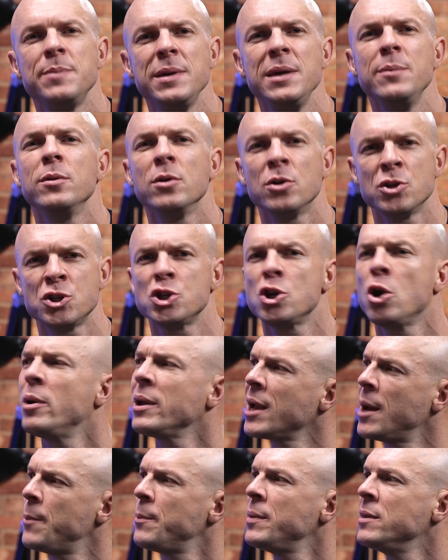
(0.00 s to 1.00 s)
people are
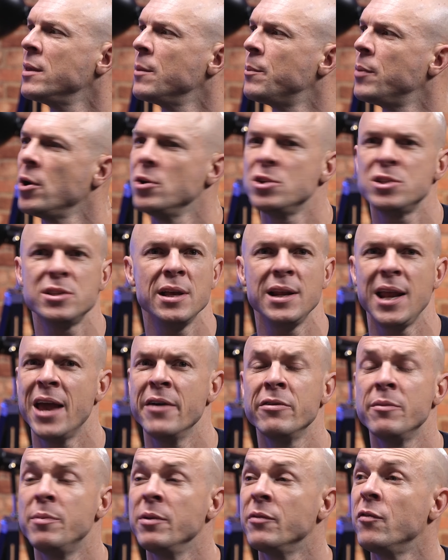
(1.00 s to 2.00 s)
showing up in the post than
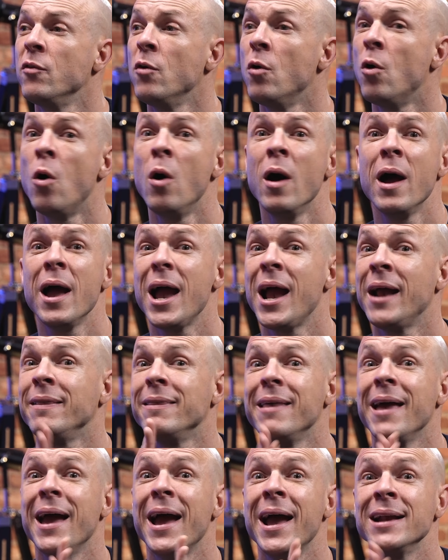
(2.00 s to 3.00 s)
ever before.
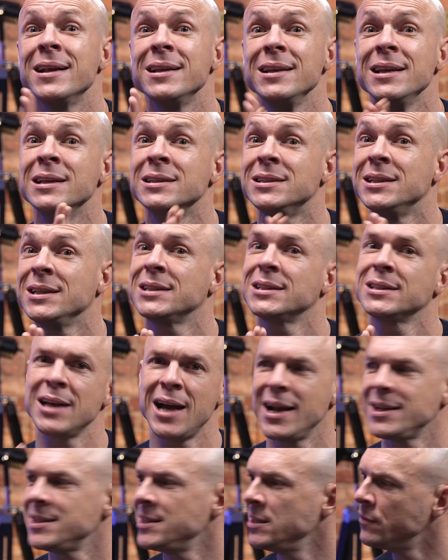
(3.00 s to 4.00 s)
And that is
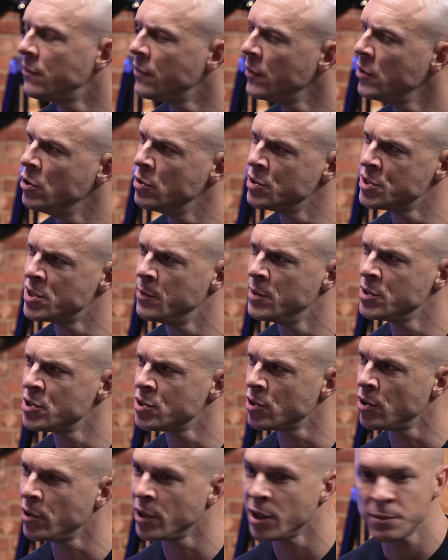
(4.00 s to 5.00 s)
exciting for you as the
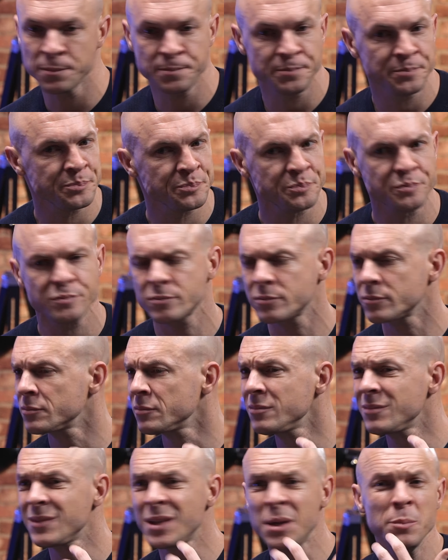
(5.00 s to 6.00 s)
business owner
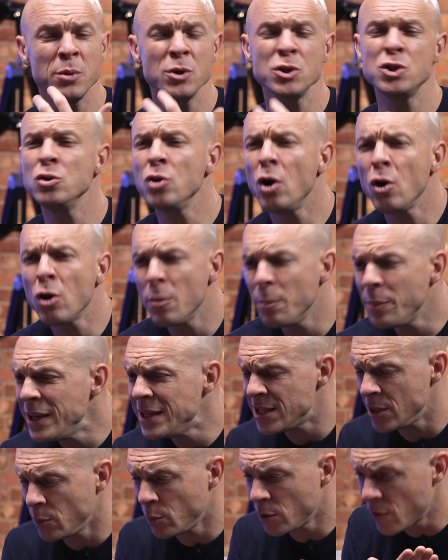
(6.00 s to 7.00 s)
because you're not
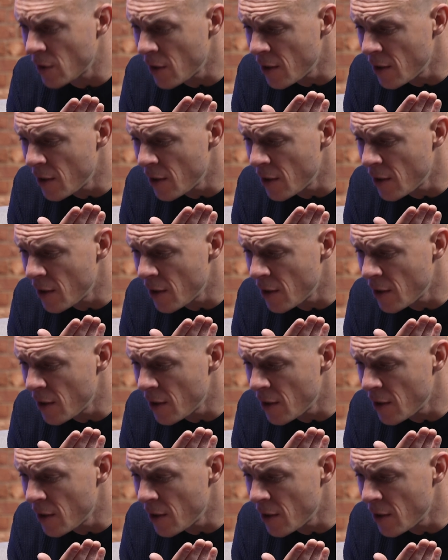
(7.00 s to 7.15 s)
competing with